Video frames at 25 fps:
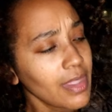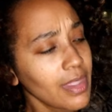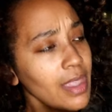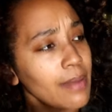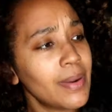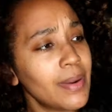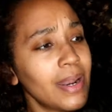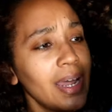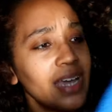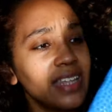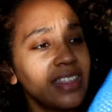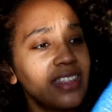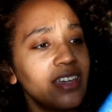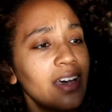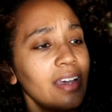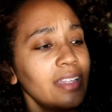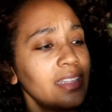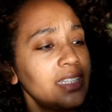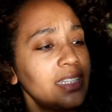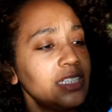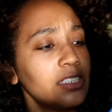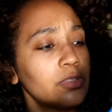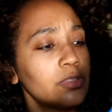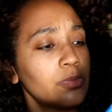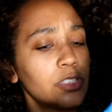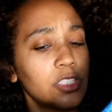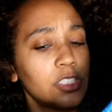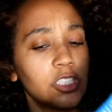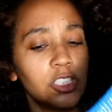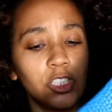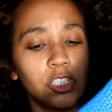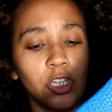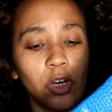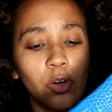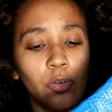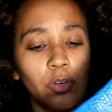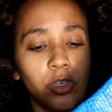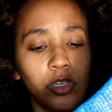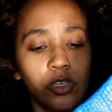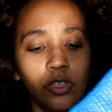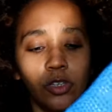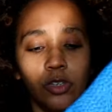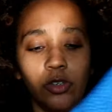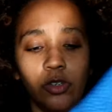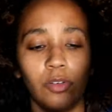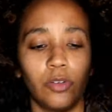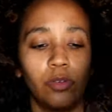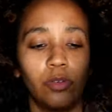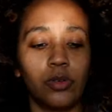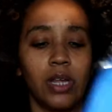But I thought these were so
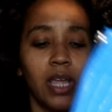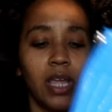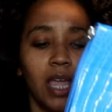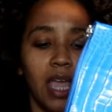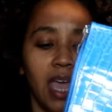cute